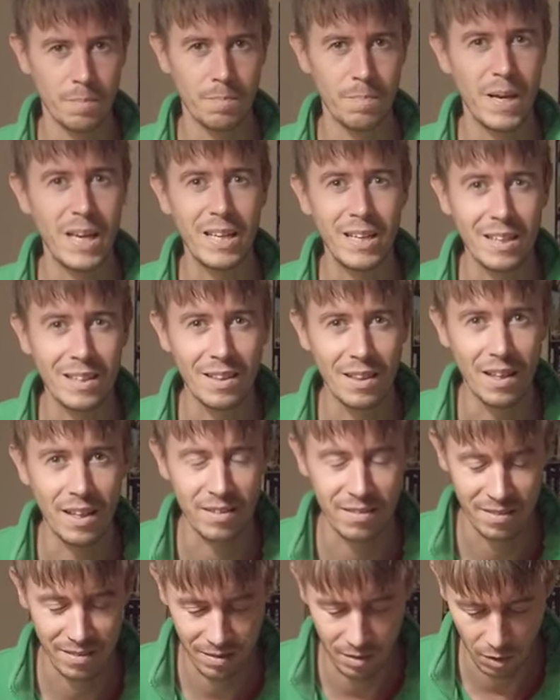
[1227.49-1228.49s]
make it
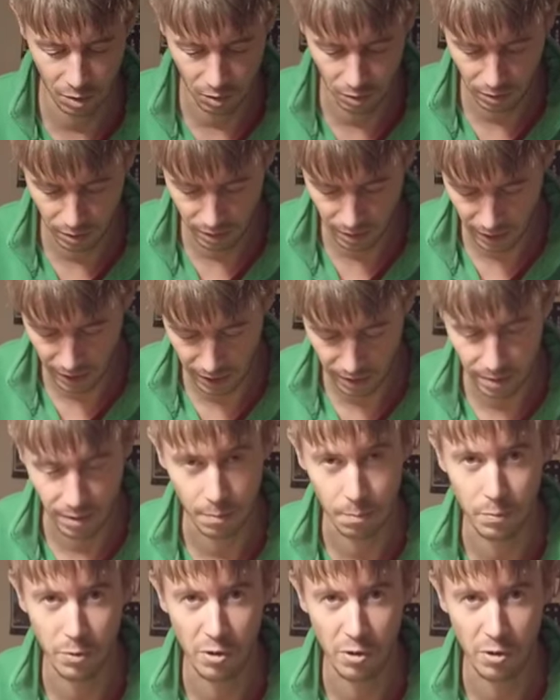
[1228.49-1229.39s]
less salty, the